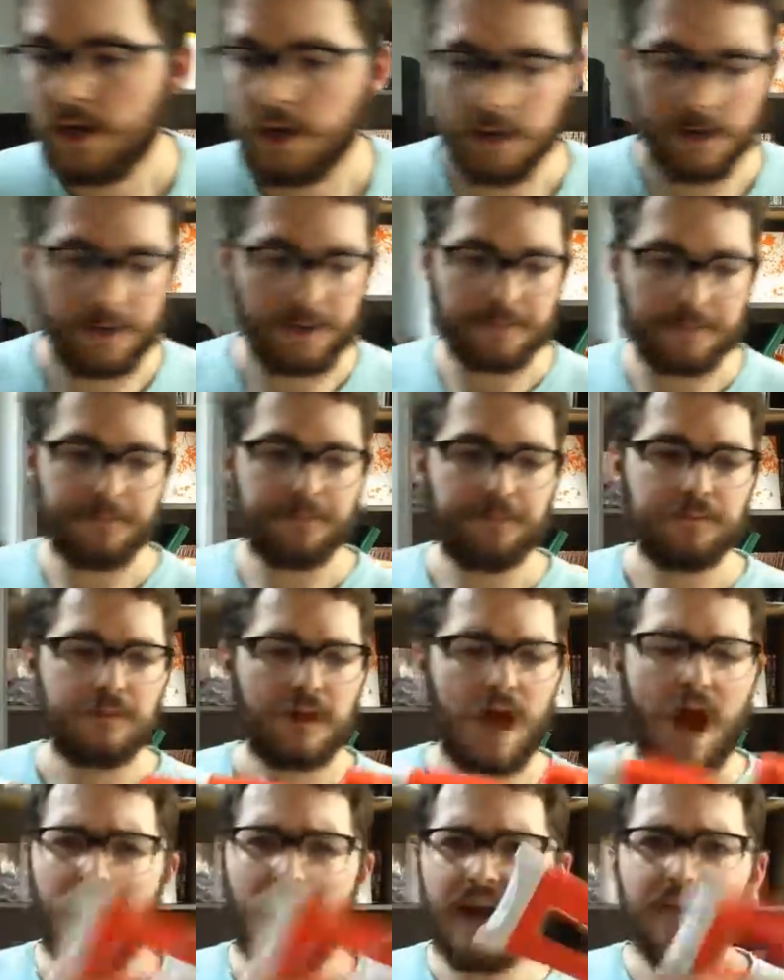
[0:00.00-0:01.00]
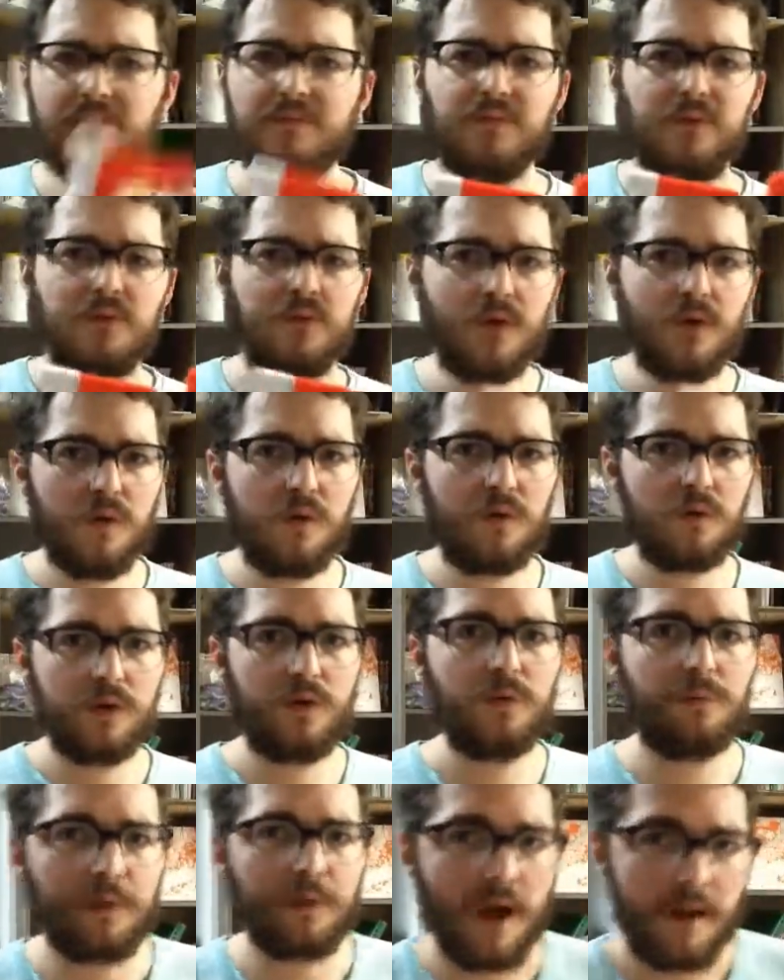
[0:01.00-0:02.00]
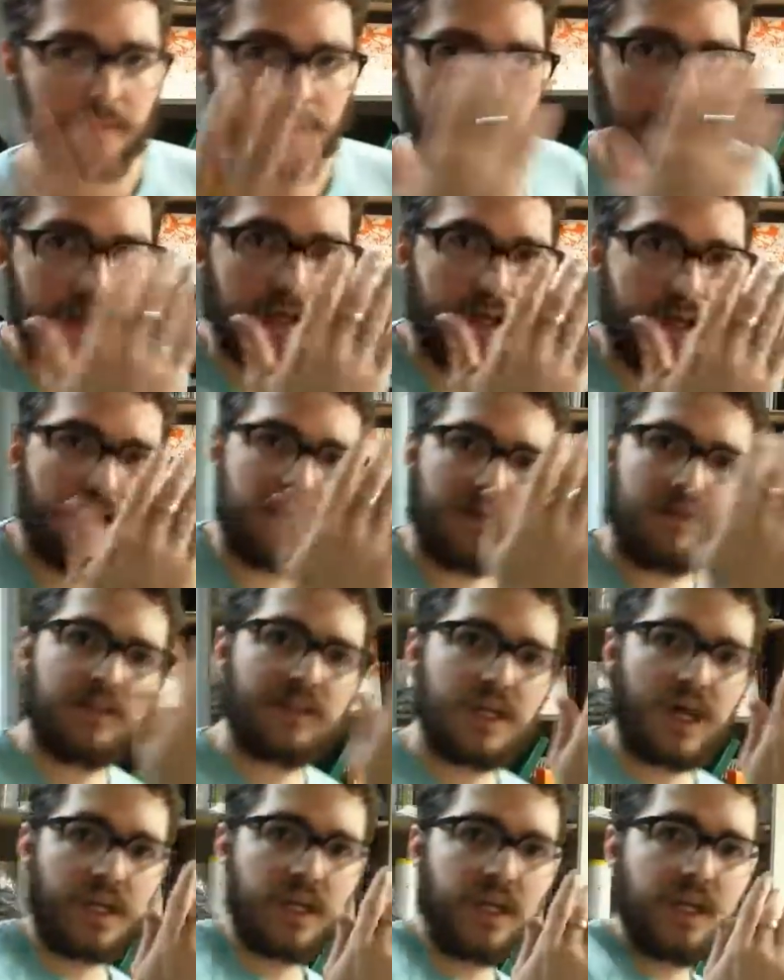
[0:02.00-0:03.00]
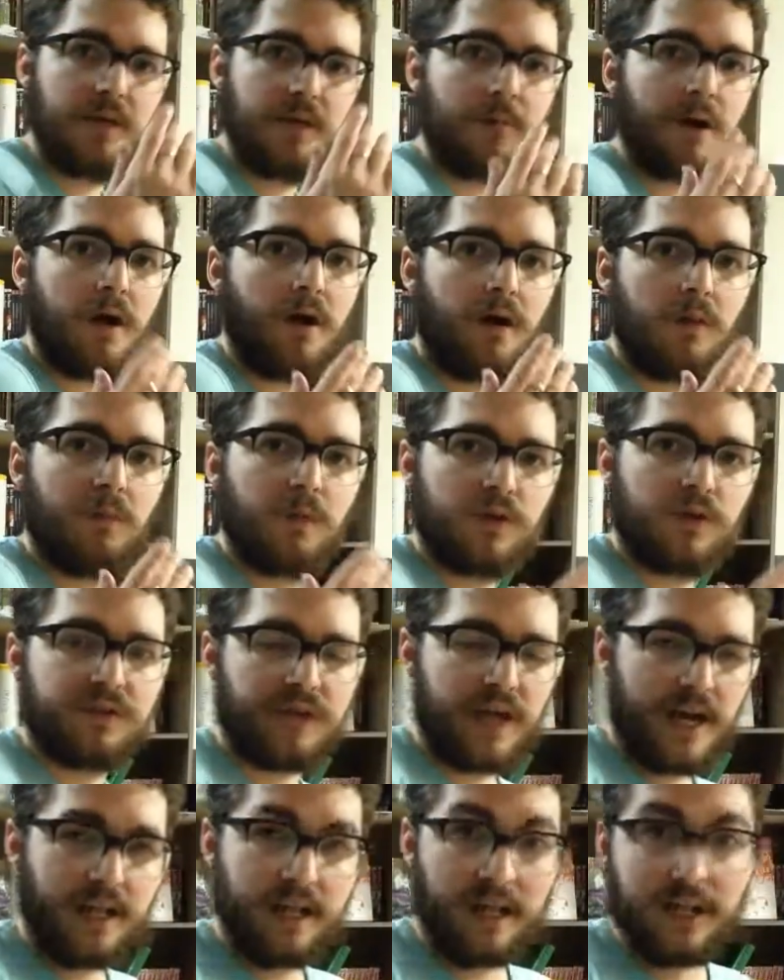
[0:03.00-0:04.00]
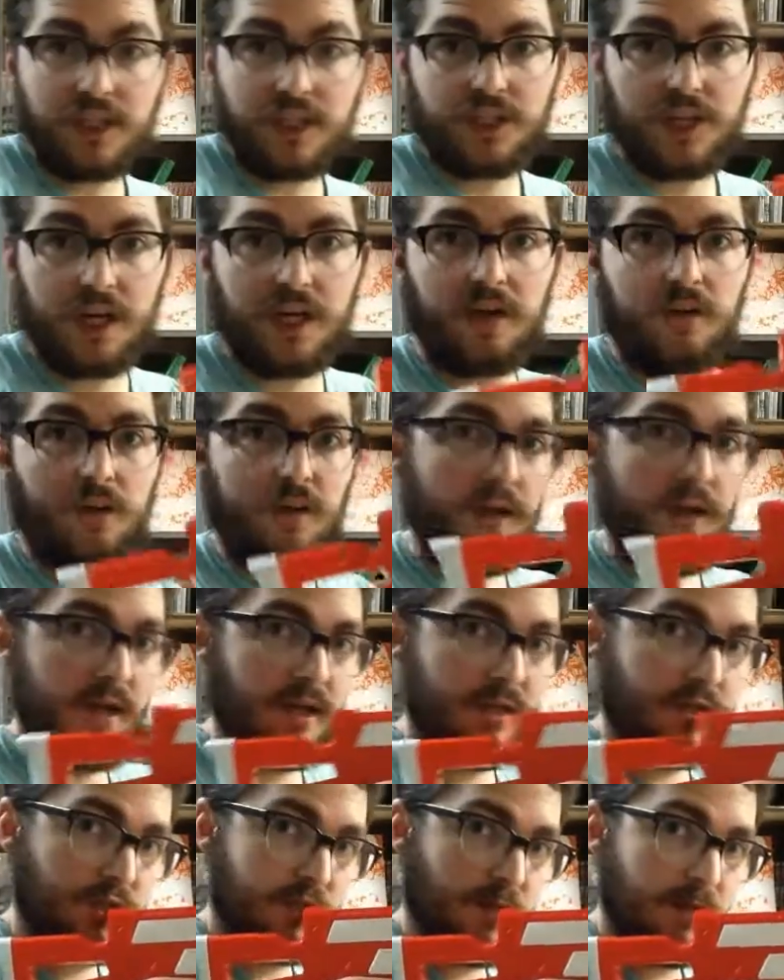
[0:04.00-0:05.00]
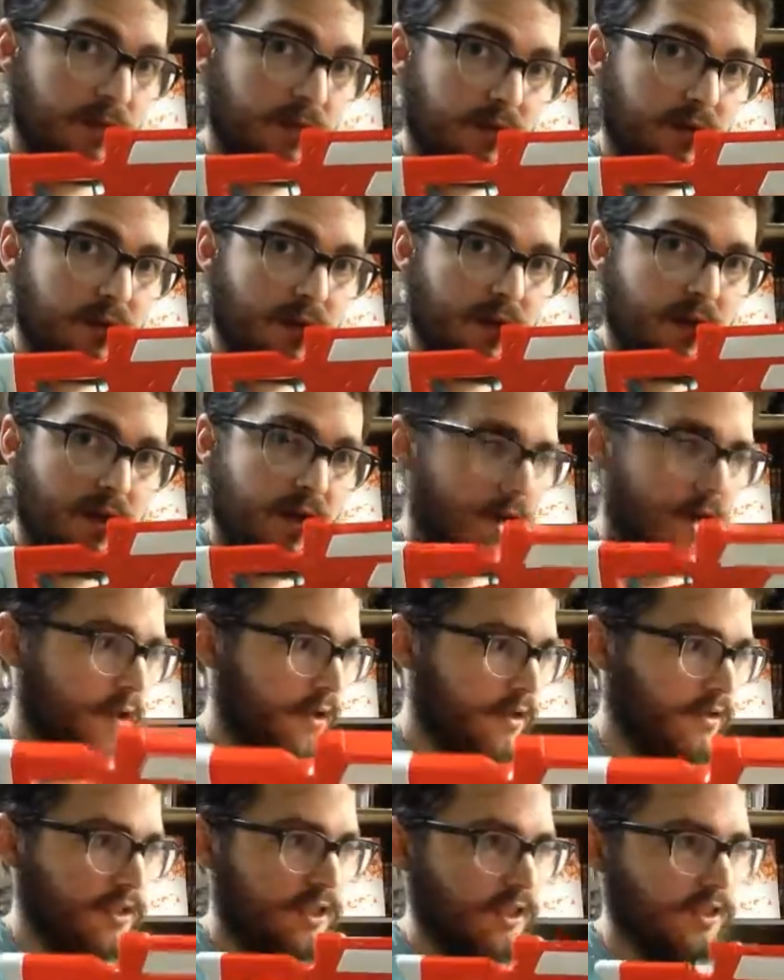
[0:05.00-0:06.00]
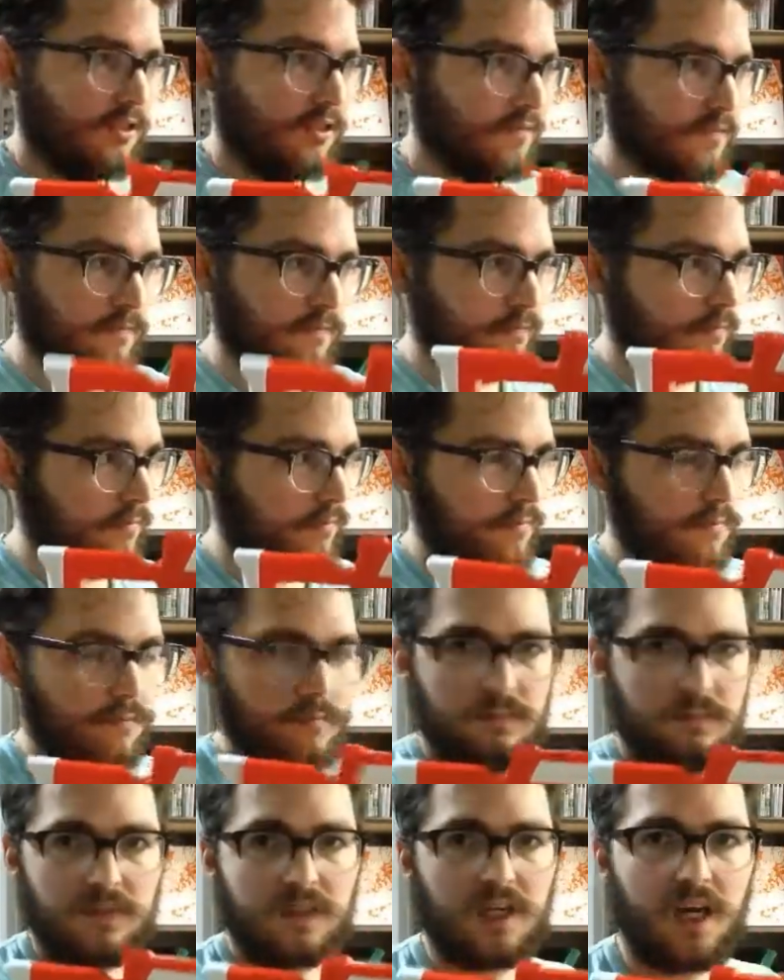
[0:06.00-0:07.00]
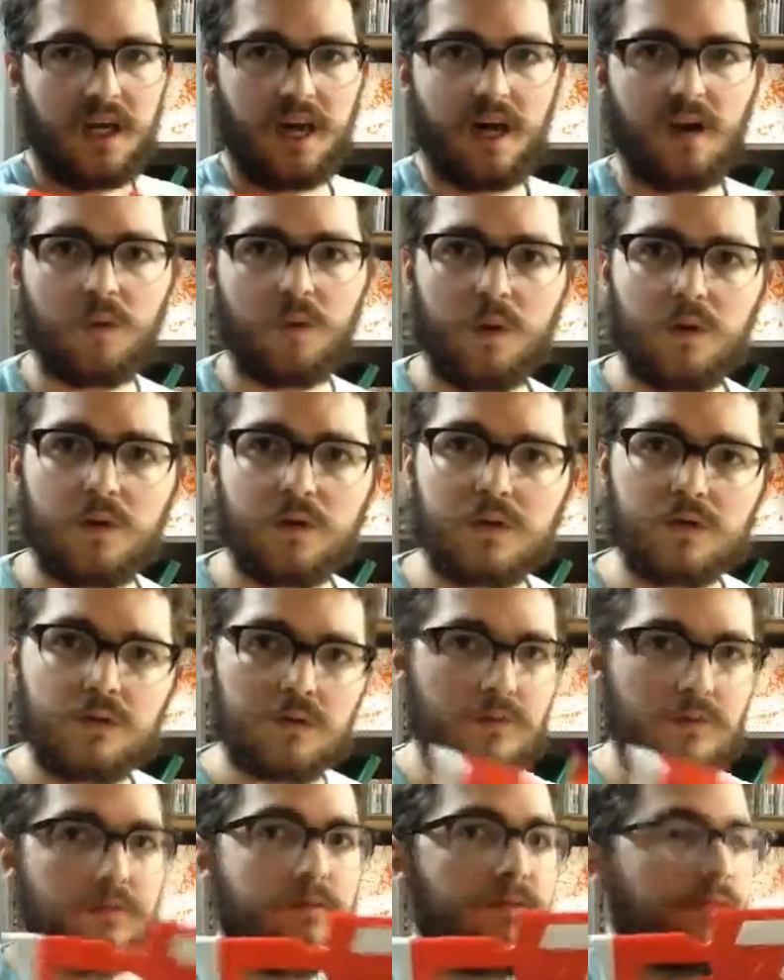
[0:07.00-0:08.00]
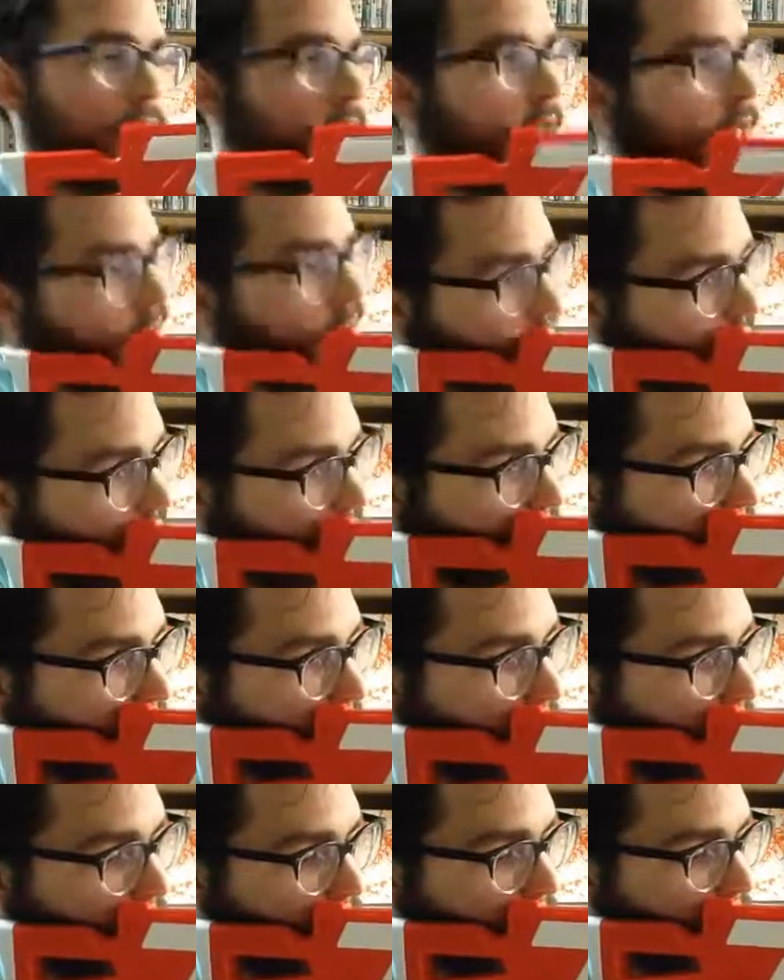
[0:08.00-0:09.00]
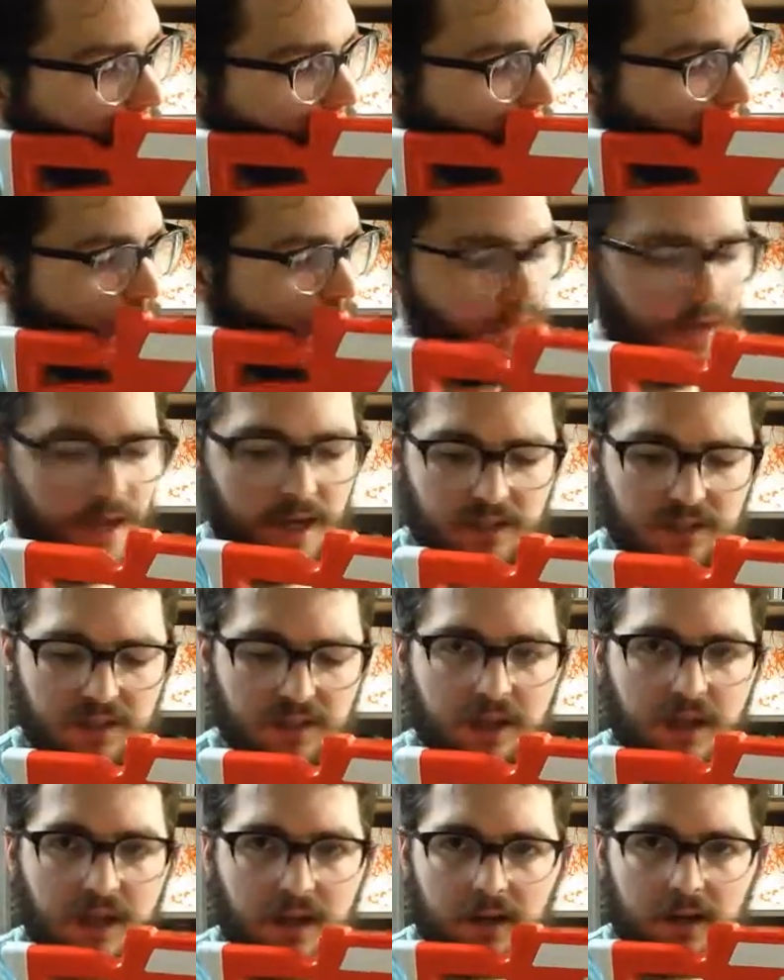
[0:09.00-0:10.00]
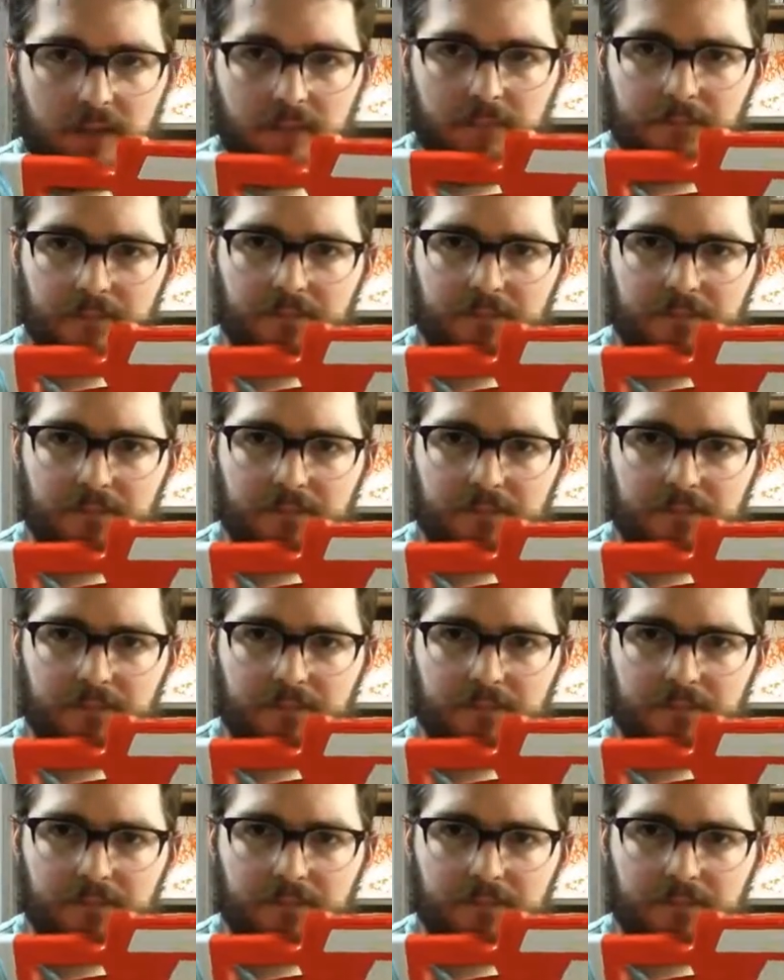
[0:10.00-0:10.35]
I have no real problem like tucking in my arm real tight like a chicken wing and shooting, because it's kind of how we're trained technically, but it's like